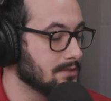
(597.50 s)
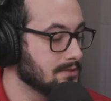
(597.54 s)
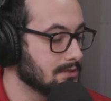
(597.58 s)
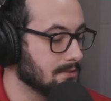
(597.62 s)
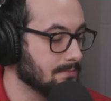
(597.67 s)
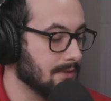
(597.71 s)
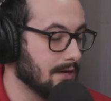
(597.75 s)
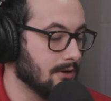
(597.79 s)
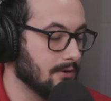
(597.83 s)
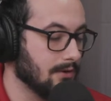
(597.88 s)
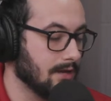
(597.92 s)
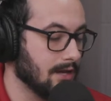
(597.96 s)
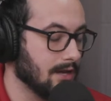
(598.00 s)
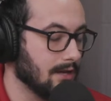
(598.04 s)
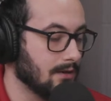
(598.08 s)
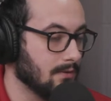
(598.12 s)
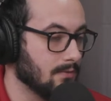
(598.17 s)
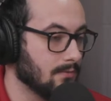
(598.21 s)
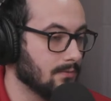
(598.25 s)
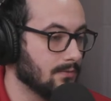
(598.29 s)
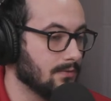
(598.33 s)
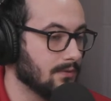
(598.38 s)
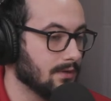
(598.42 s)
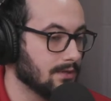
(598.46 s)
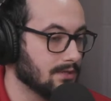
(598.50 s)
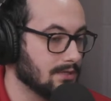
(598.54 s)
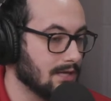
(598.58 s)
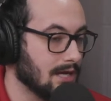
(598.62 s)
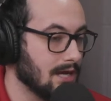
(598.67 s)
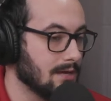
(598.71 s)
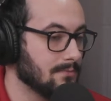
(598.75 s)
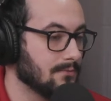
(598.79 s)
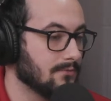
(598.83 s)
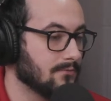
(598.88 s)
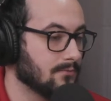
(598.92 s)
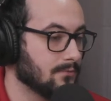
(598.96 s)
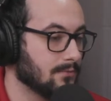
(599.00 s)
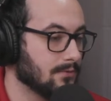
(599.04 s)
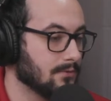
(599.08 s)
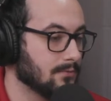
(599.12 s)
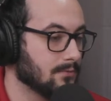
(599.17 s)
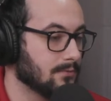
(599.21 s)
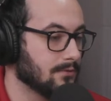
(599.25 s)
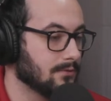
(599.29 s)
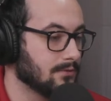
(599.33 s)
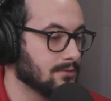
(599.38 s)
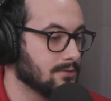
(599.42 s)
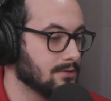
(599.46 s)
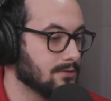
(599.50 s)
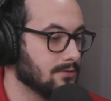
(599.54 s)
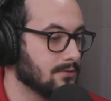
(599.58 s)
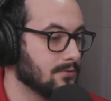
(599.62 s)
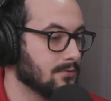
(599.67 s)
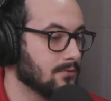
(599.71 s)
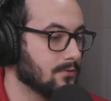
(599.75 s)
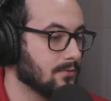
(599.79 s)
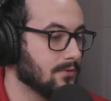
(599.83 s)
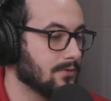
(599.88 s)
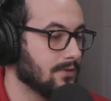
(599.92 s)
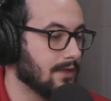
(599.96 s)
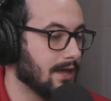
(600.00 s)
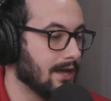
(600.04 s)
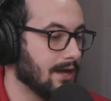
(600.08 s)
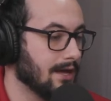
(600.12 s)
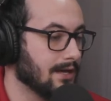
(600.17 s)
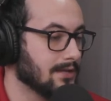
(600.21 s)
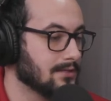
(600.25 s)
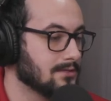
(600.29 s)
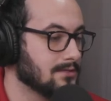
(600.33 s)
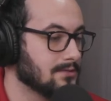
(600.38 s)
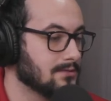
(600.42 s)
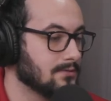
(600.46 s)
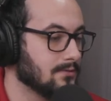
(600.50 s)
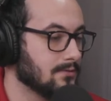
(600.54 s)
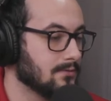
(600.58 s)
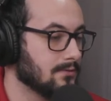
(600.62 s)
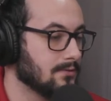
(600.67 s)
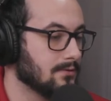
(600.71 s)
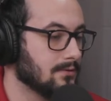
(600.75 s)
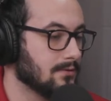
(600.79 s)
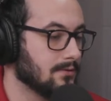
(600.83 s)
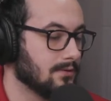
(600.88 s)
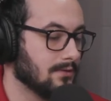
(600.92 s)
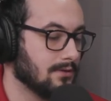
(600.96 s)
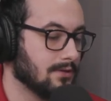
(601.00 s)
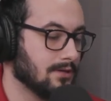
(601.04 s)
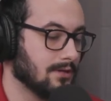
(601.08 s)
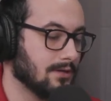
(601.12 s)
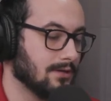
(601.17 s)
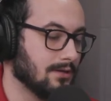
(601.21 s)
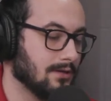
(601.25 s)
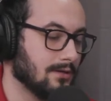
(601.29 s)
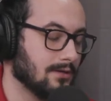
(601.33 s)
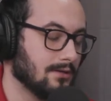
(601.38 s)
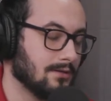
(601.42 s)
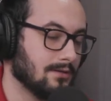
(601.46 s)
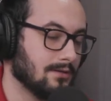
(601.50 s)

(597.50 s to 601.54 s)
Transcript: about at the time of World War II that the